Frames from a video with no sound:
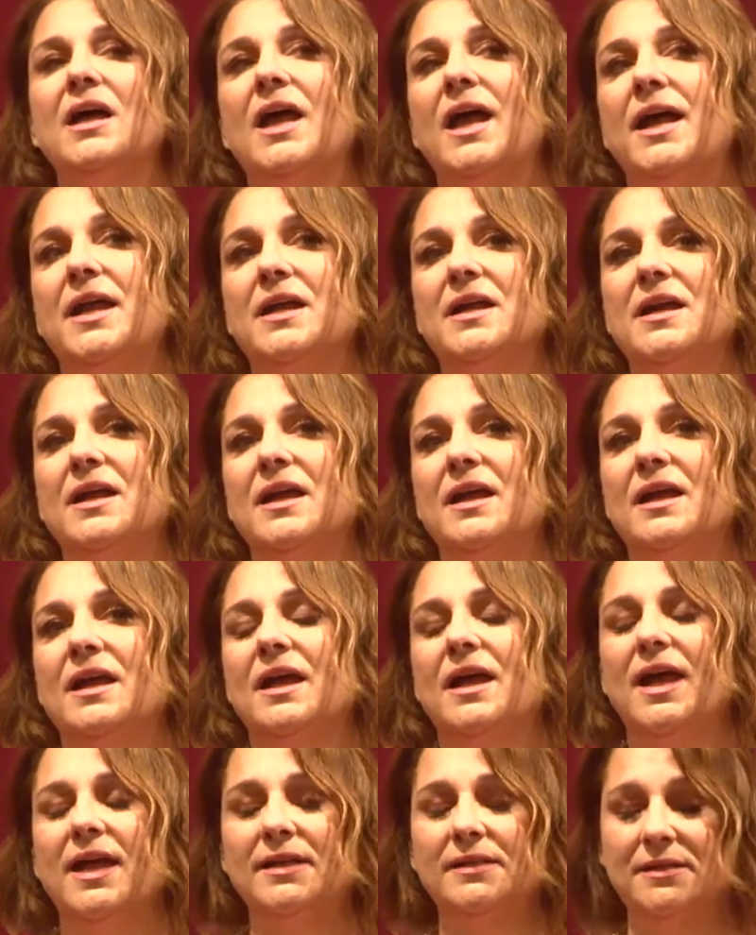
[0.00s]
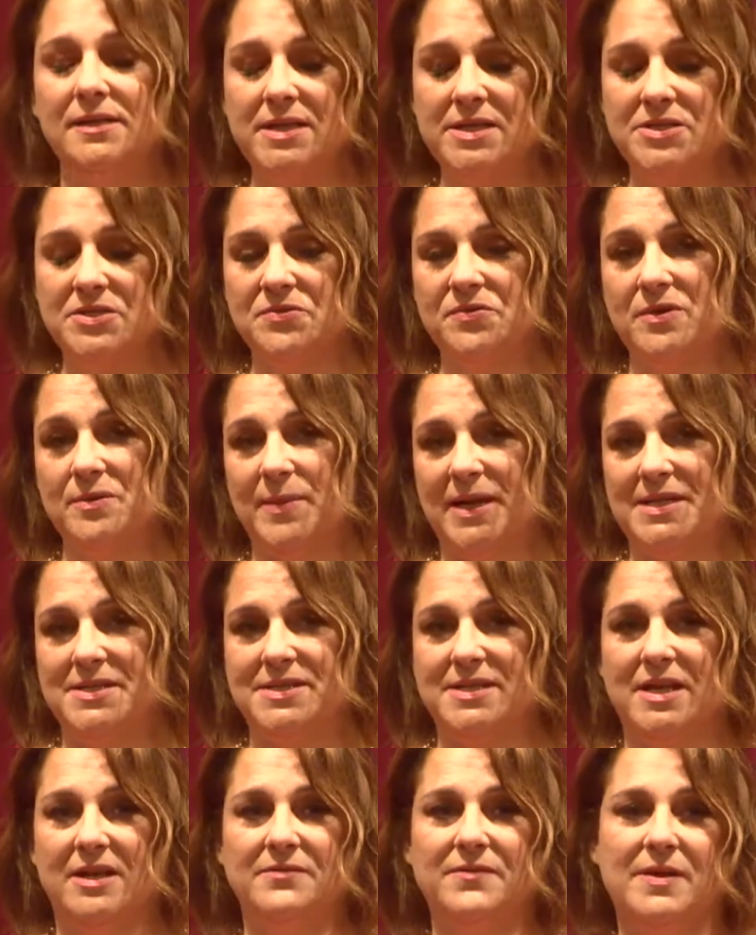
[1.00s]
And at least for
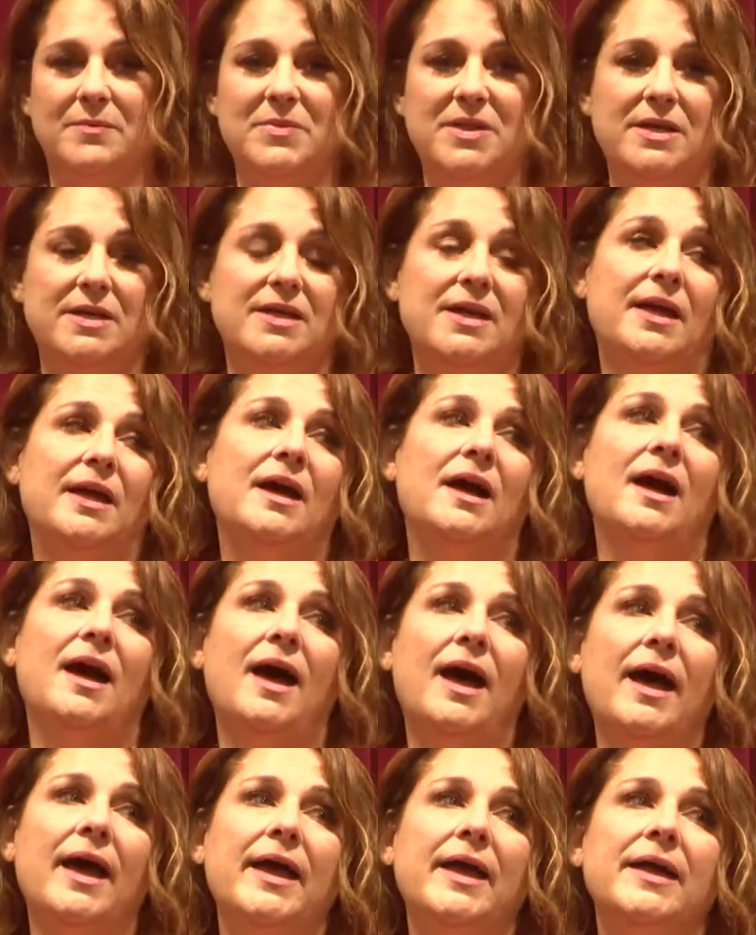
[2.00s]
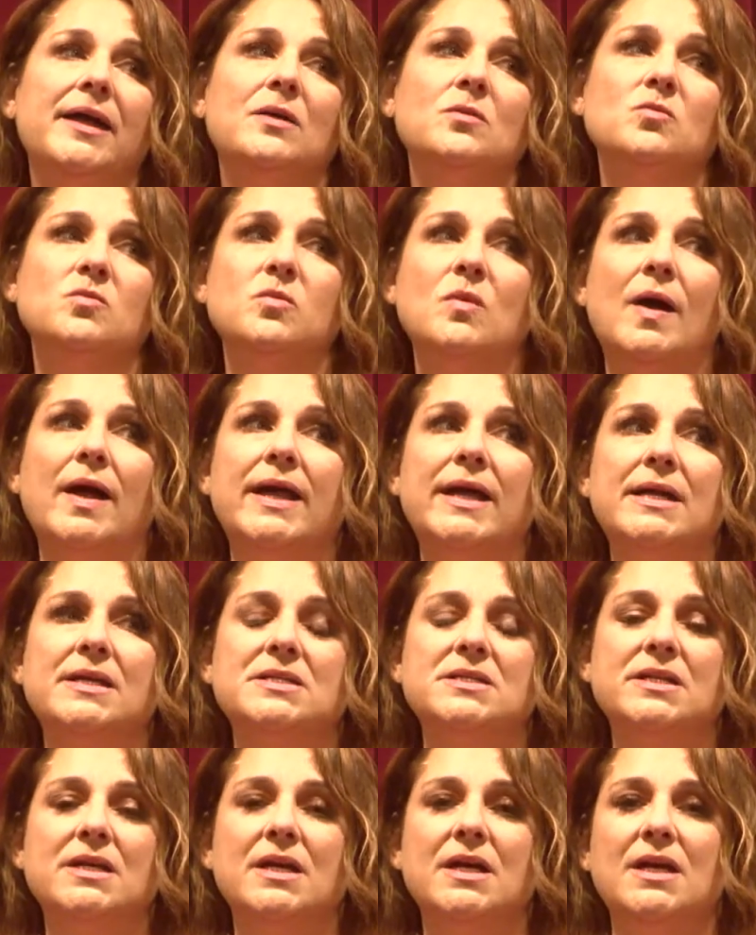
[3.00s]
myself, I'm thinking, I write